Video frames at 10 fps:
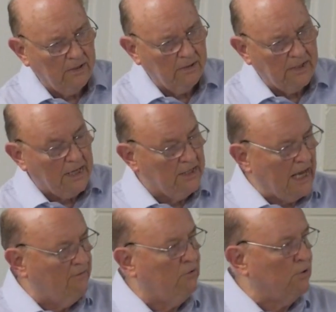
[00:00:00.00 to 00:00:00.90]
King
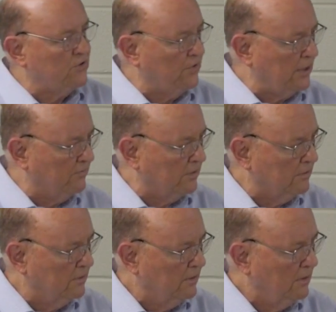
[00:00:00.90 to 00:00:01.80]
David was
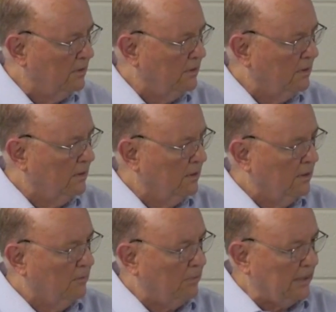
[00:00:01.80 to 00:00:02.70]
forgiven,
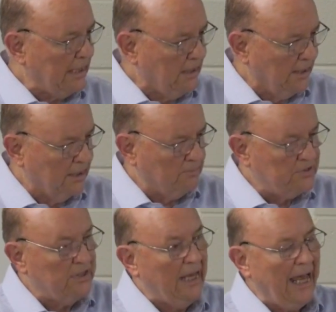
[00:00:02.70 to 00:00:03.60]
but he
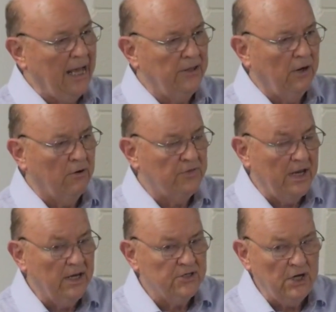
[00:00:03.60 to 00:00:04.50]
limped and there were
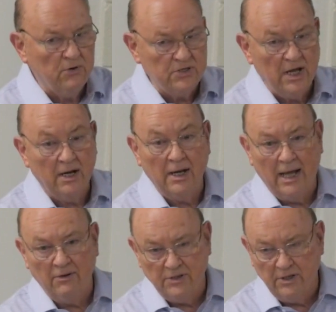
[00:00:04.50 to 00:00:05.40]
things he was not
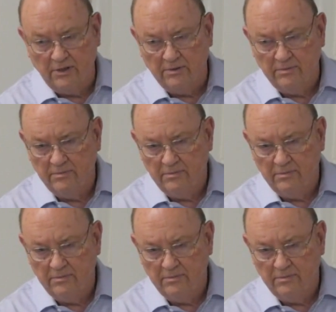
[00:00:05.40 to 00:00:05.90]
allowed to do.